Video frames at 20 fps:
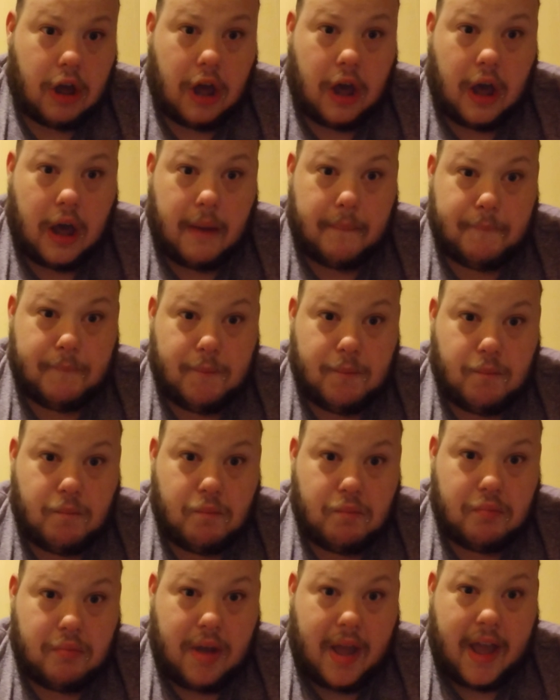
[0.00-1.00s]
Um,
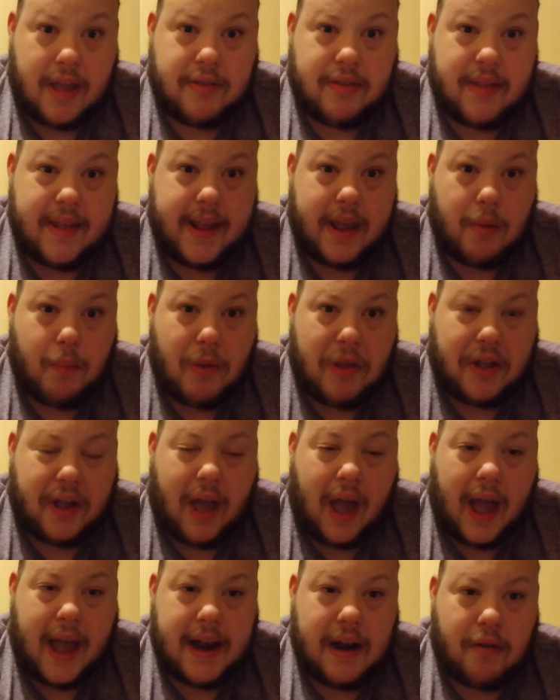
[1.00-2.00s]
I think it was
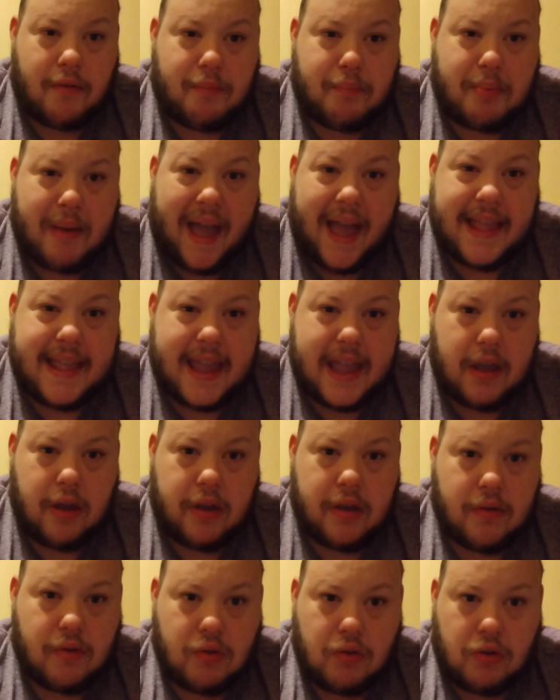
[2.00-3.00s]
kind of
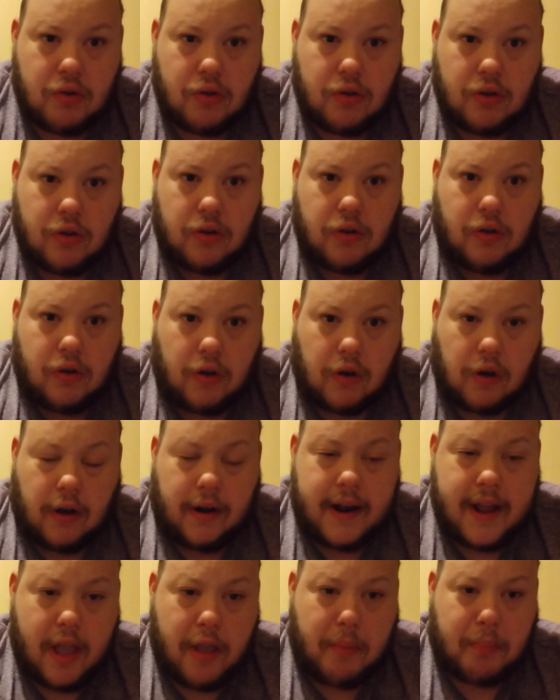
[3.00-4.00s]
petty
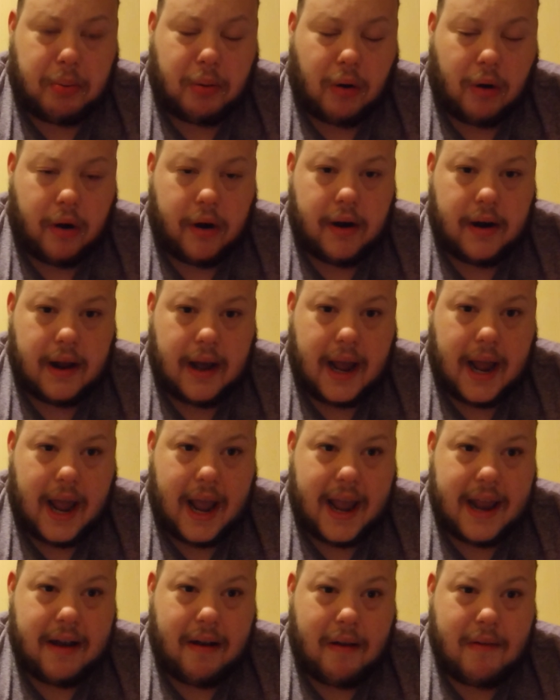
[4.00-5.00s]
on his part.
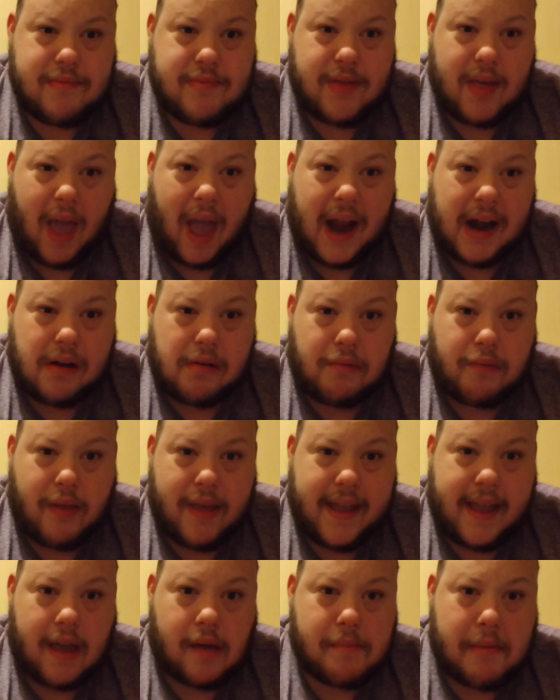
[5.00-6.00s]
And I don't
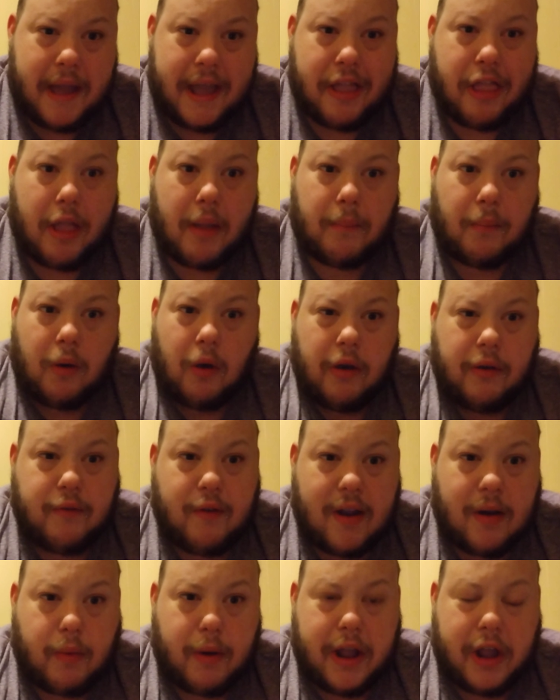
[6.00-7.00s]
think it makes him look
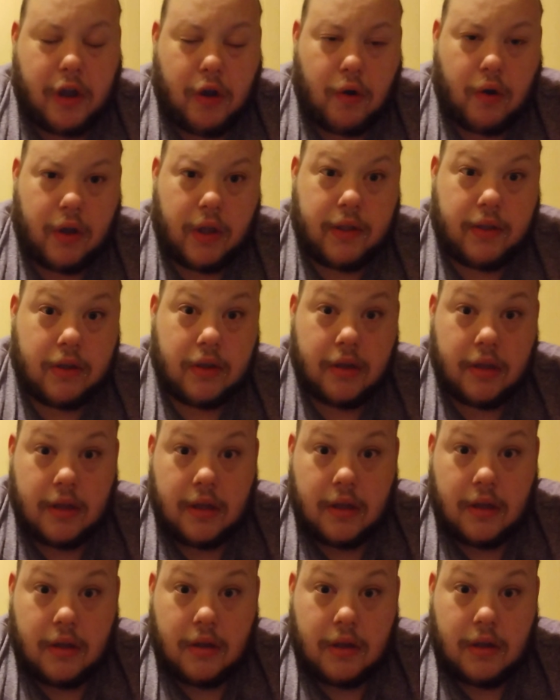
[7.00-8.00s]
very good.
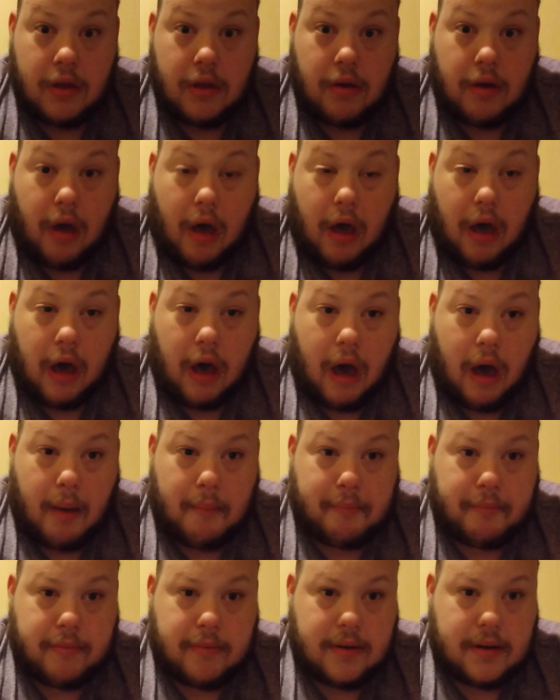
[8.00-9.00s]

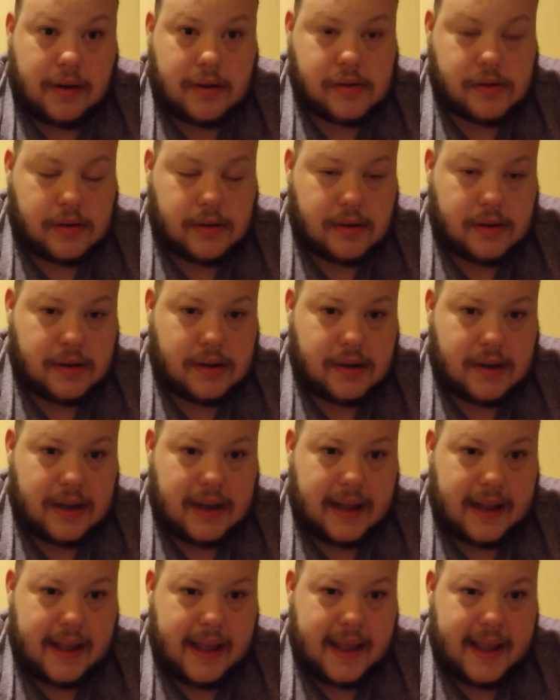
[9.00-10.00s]
Um,
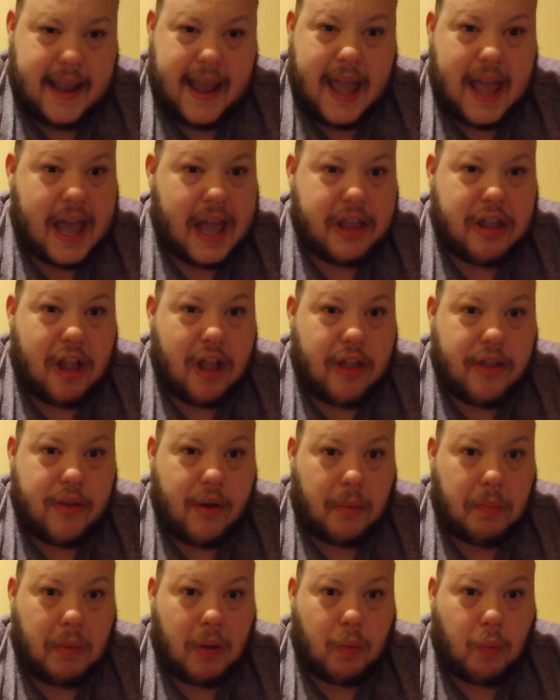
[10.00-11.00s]
yeah, I just
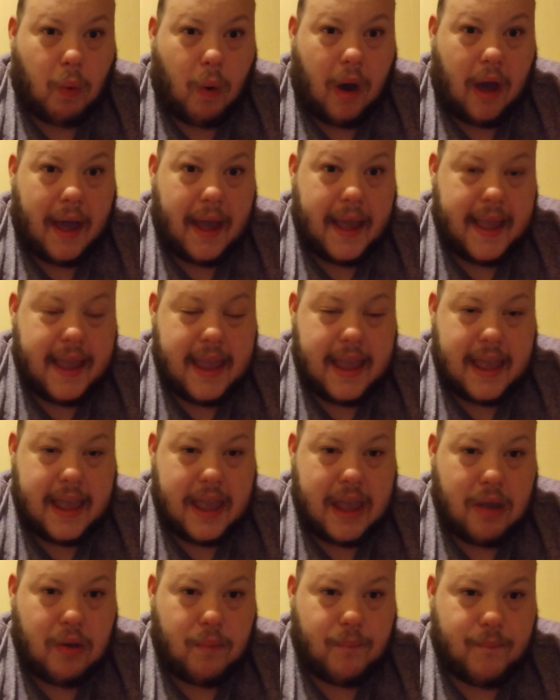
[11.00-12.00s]
don't know why
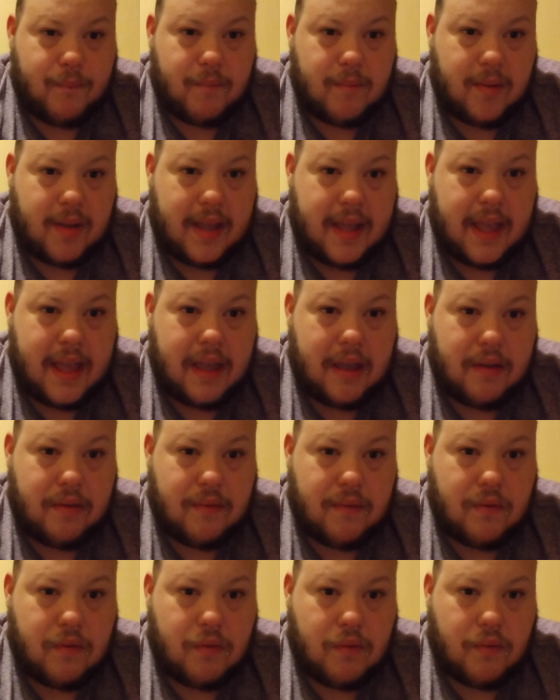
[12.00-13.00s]
he, he,